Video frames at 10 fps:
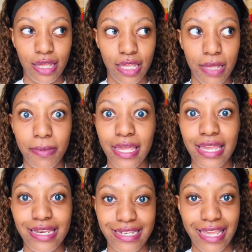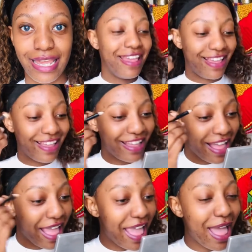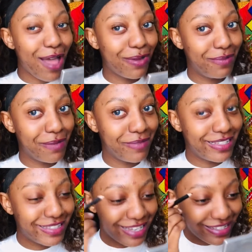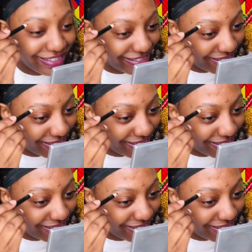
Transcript: ibe ende. I hope that made sense.